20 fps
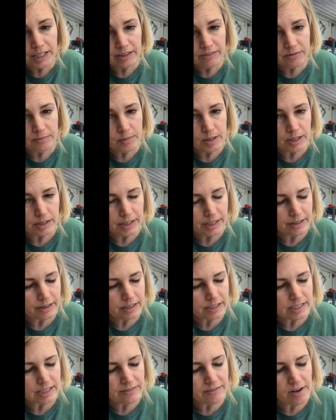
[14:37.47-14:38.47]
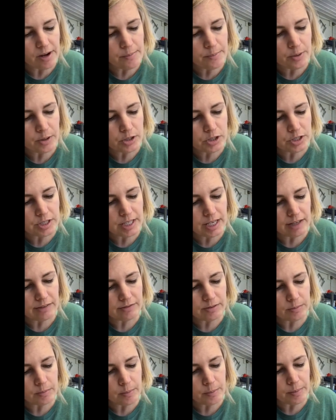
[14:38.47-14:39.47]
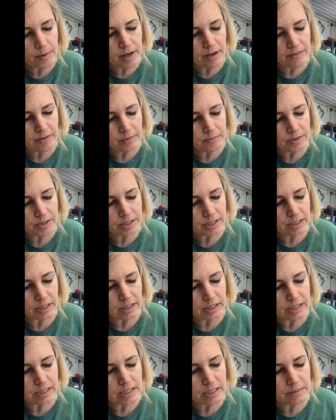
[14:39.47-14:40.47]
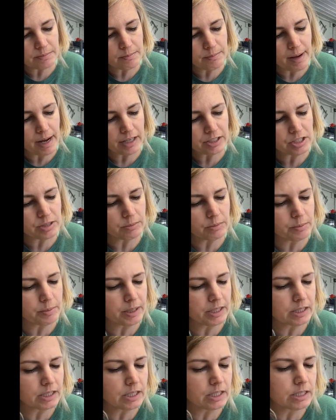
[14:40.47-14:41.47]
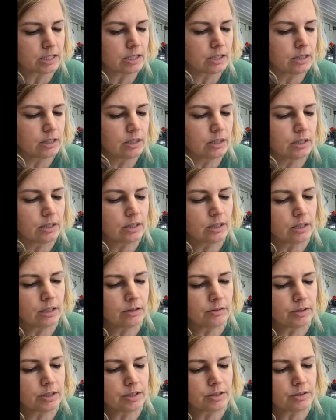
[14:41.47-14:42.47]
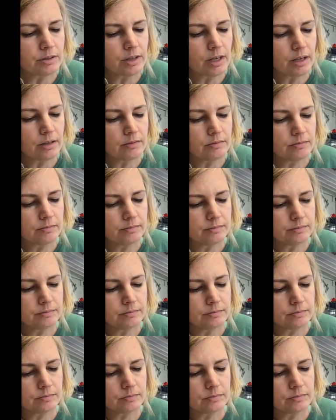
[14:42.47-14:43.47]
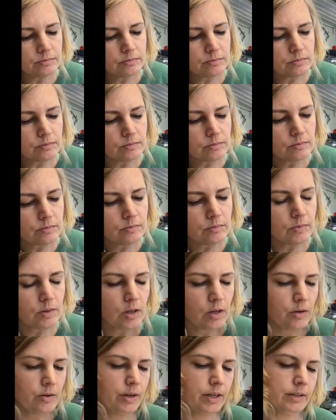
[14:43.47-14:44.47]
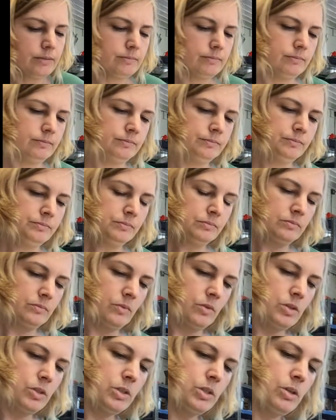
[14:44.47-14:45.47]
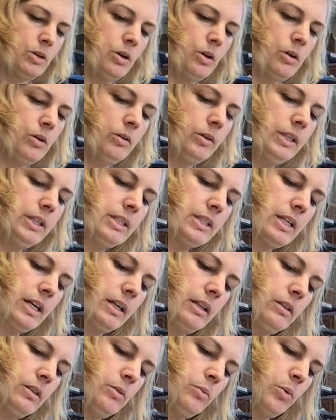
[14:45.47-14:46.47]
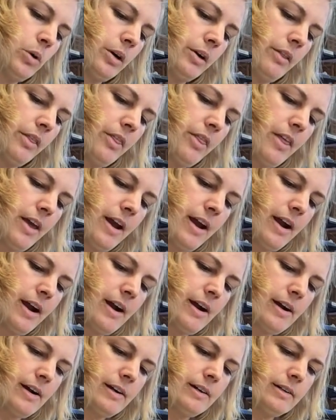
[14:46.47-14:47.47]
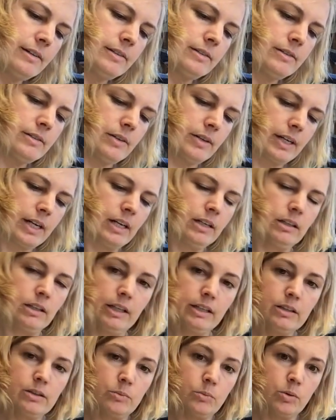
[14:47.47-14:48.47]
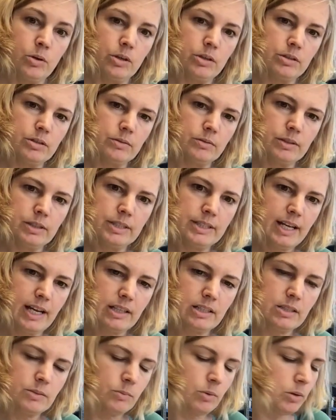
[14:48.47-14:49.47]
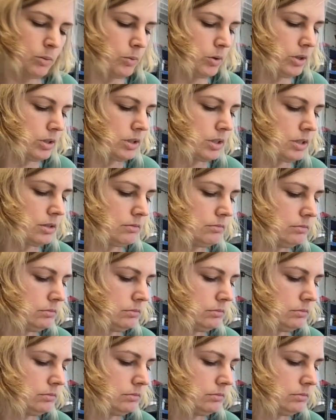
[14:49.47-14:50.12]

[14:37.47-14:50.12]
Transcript: it from underneath, because if I push down from above, I'm just gonna smash him to pieces. I don't want to do that. All right, so he's got a little wart there. I kind of like the warts. Let's add some more warts.